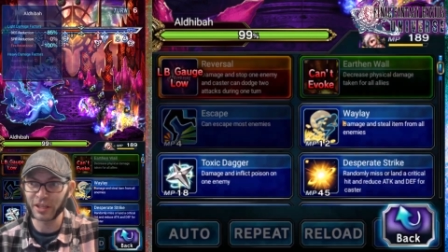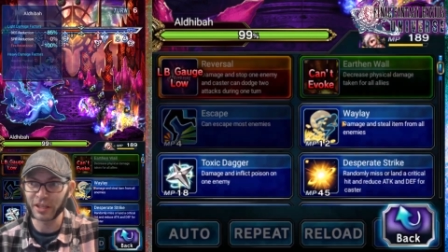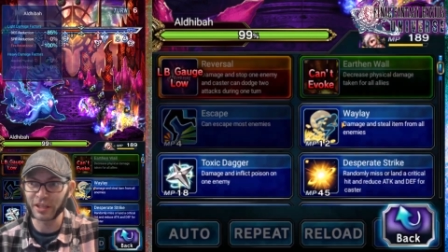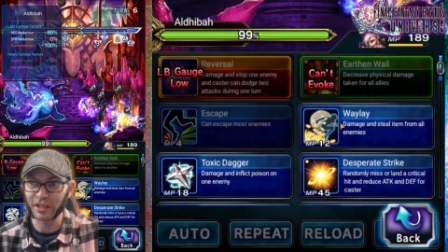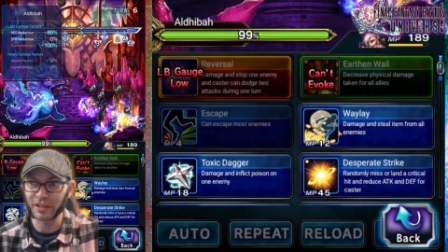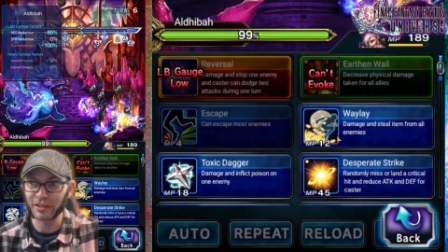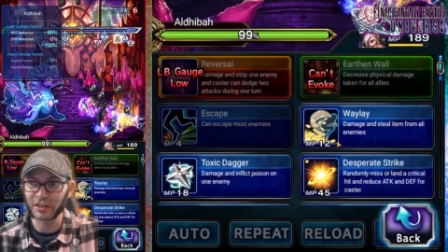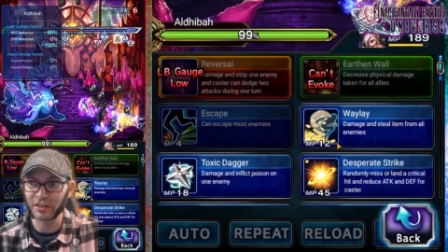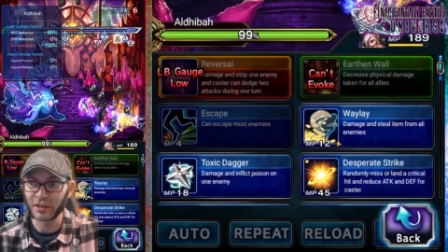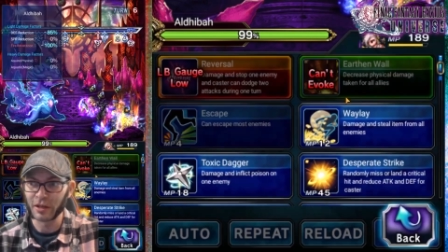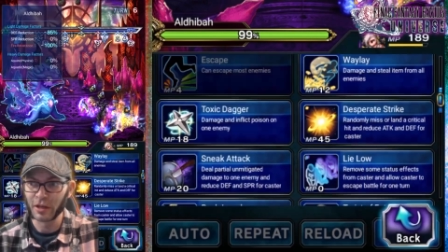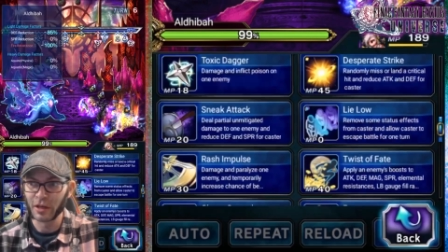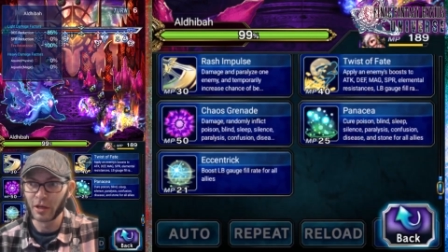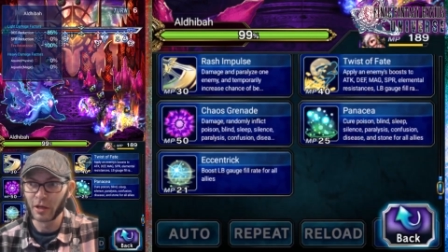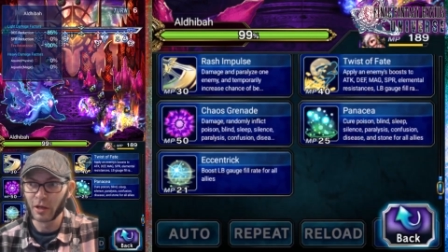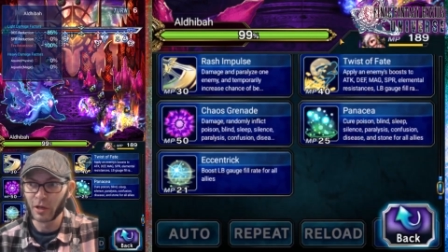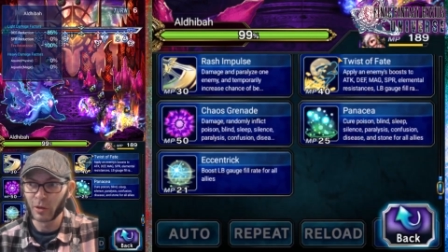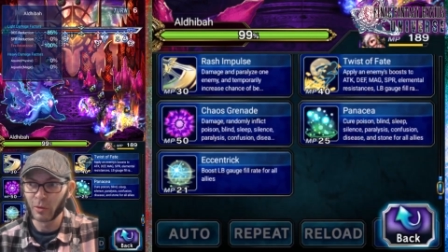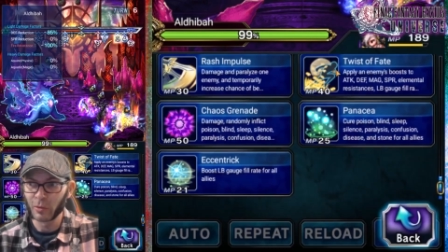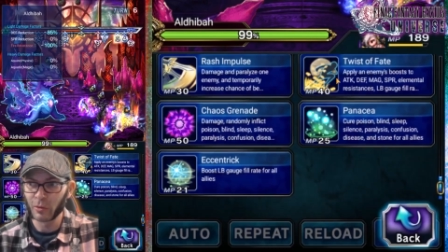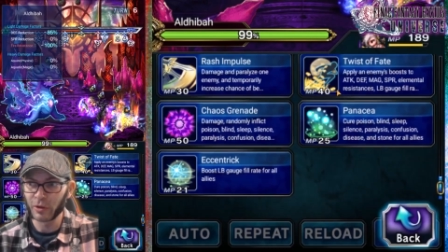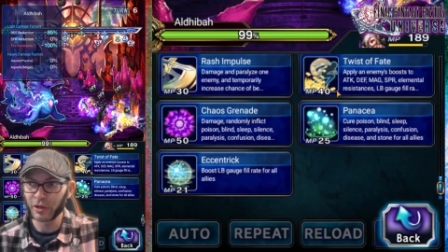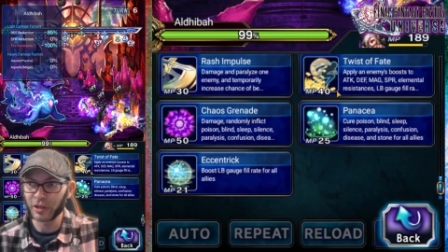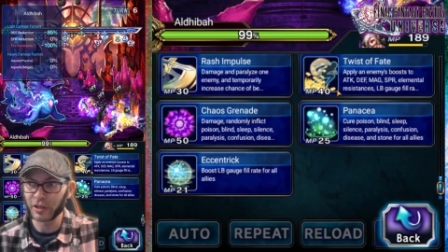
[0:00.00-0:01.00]
and
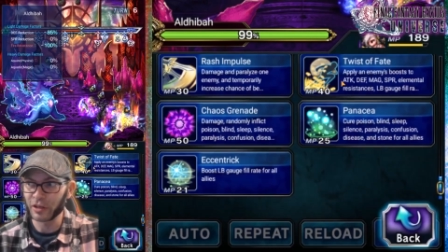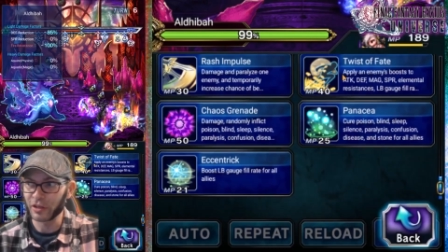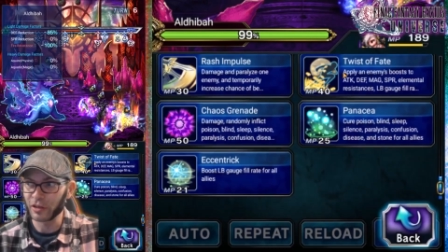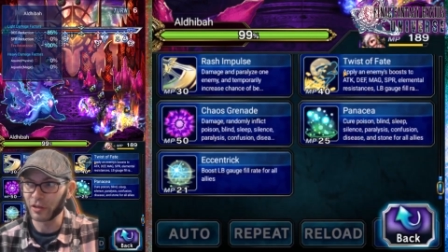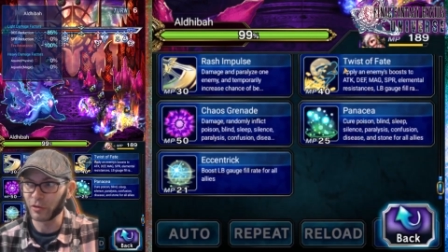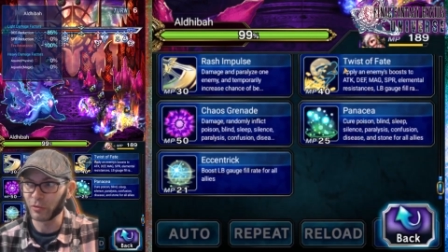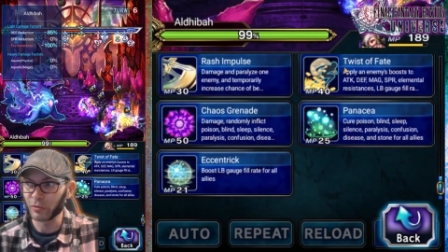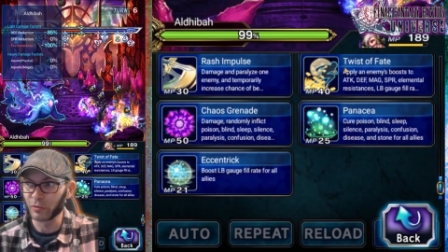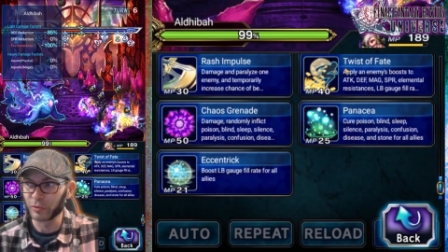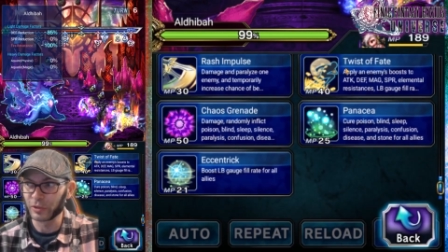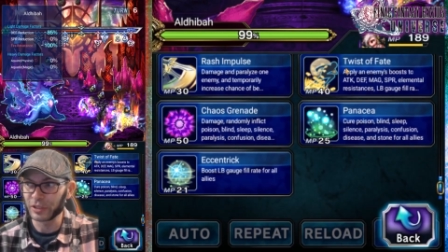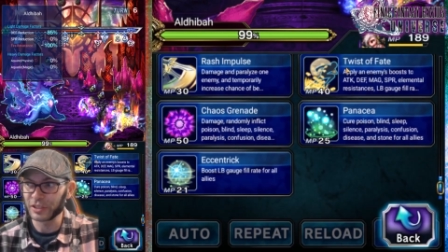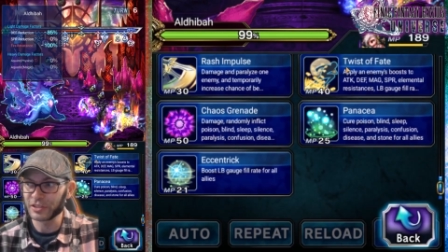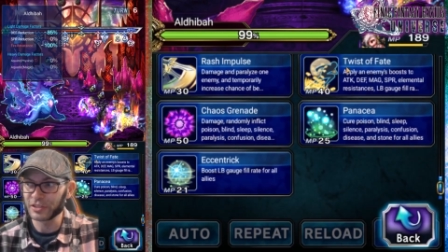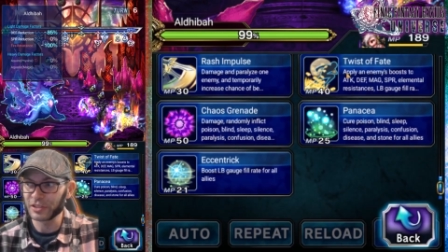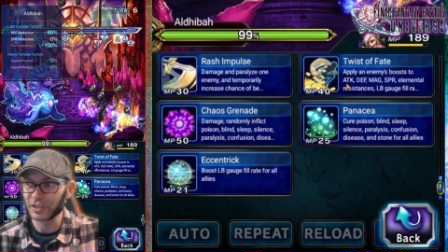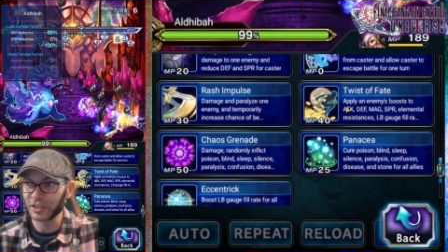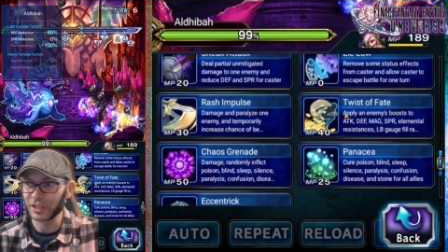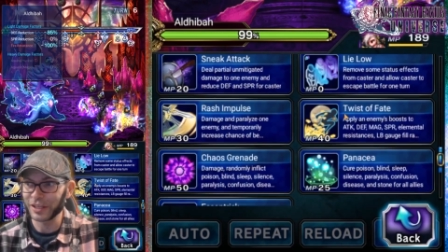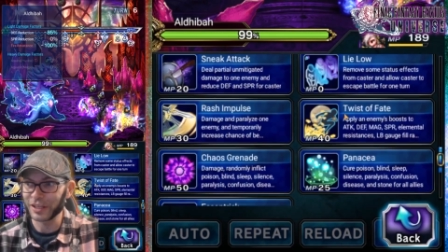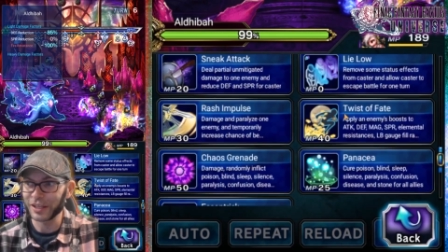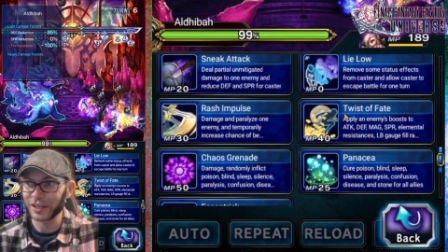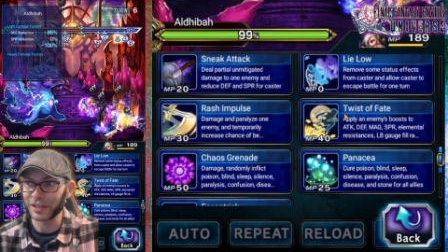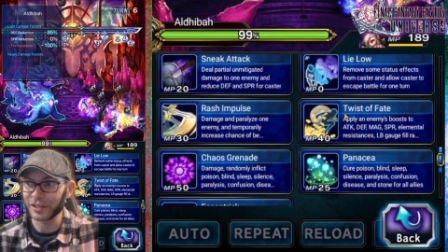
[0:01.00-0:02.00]
we're going to
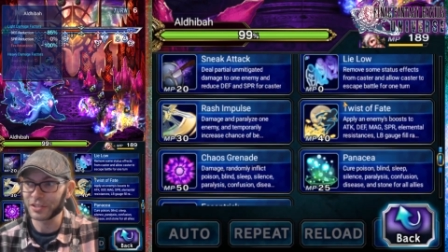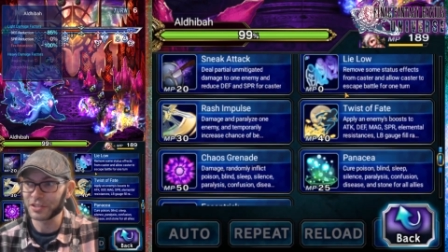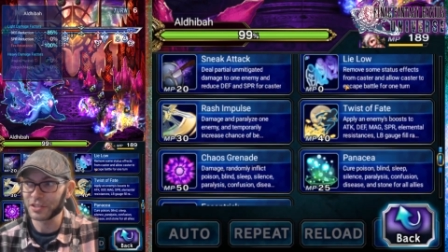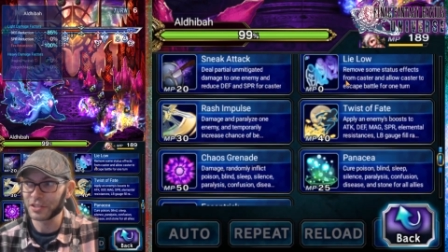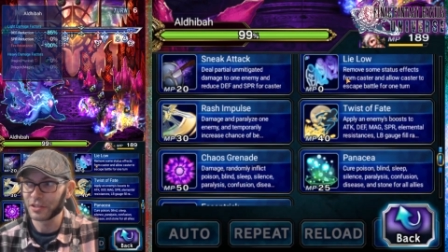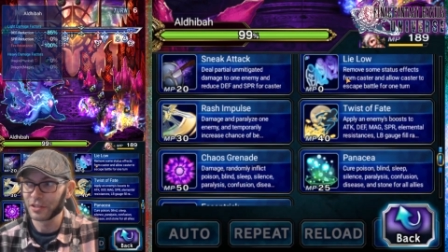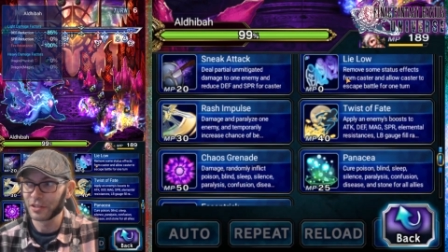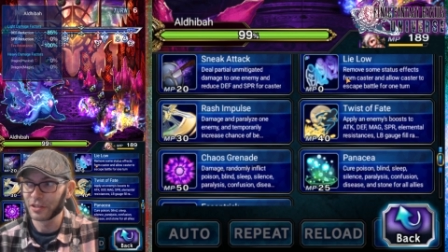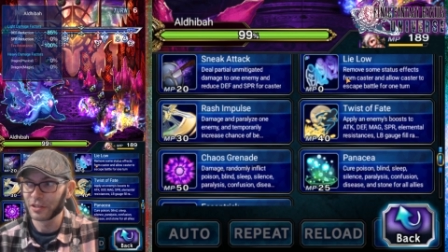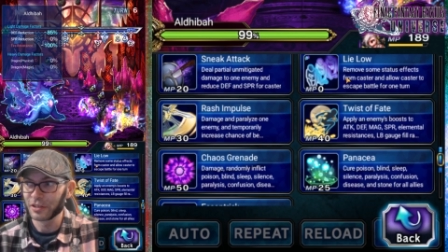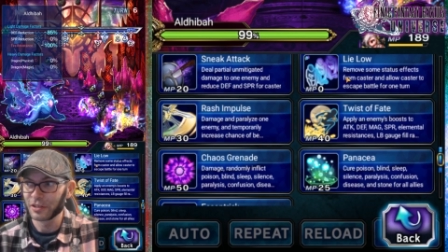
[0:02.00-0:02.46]
reselect